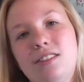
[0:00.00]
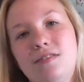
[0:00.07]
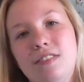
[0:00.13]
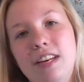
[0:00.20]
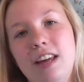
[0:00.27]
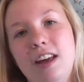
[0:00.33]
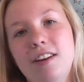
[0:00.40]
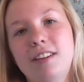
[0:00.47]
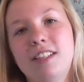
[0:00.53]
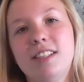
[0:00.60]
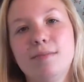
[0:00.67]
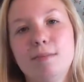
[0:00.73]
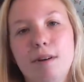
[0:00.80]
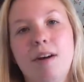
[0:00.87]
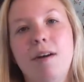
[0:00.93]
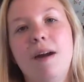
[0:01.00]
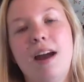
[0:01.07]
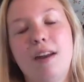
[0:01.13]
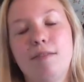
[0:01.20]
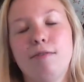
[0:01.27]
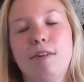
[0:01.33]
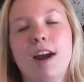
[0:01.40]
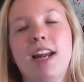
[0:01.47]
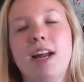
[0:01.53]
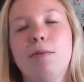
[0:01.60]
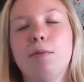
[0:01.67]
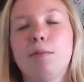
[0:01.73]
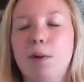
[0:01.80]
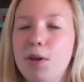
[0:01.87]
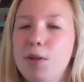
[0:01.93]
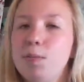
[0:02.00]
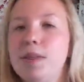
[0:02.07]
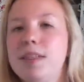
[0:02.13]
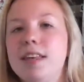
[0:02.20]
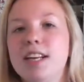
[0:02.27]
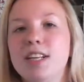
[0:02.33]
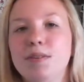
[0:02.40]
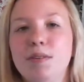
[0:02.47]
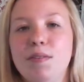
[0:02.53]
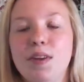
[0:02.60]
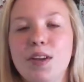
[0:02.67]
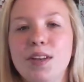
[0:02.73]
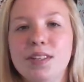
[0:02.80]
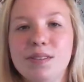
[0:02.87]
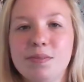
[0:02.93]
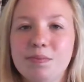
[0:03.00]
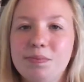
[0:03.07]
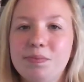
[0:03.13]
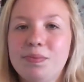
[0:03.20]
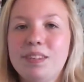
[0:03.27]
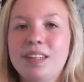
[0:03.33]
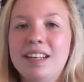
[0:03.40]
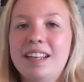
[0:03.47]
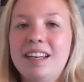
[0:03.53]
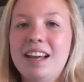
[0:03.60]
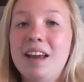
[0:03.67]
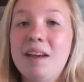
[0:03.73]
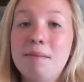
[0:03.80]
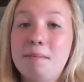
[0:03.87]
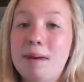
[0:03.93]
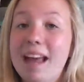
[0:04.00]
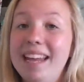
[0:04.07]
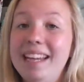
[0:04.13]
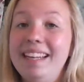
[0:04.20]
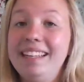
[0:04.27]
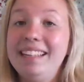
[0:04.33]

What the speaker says: videos tomorrow and Friday will both be theatre reviews. Bye!